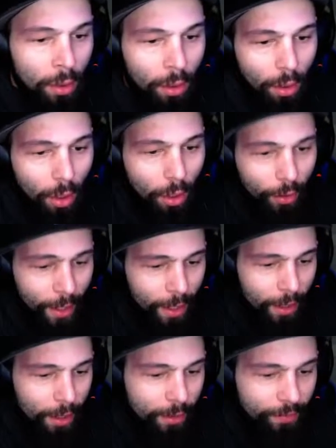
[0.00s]

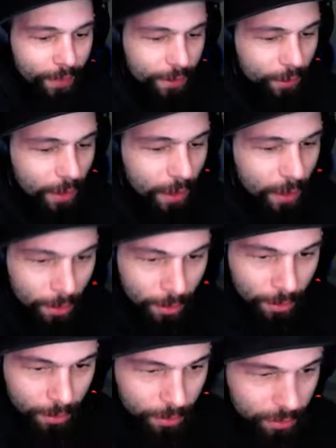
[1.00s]
Alright, another victory.
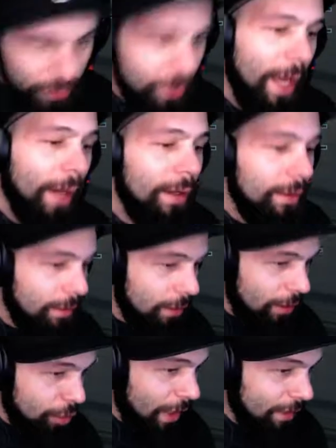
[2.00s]
So yeah,
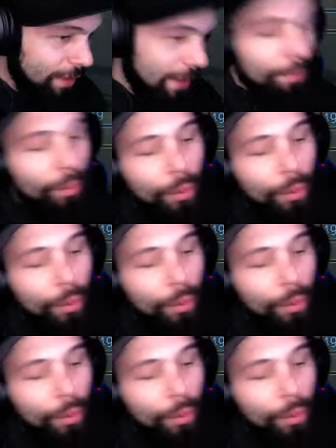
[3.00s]
you guys get the point.